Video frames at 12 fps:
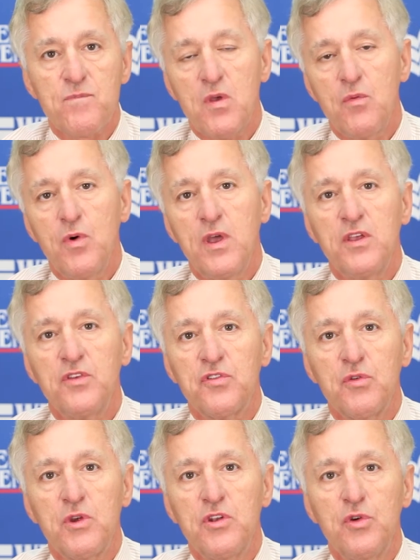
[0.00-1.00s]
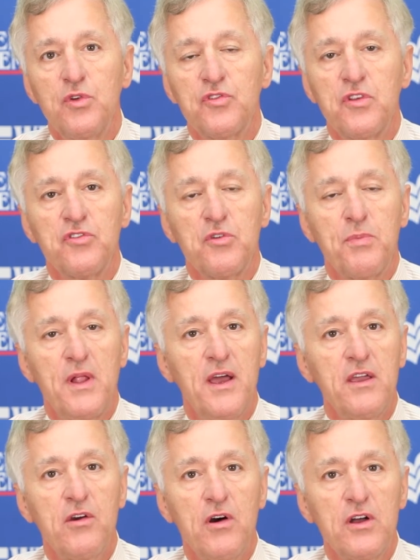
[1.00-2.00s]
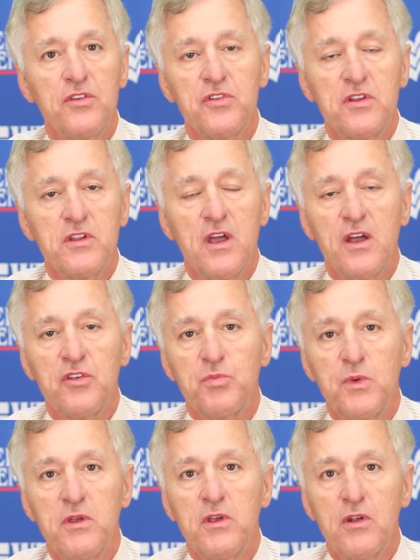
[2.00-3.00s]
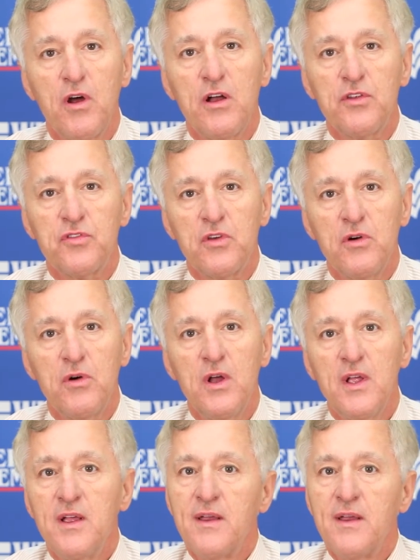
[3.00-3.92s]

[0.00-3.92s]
ways to reduce the supply costs at the hospital, and also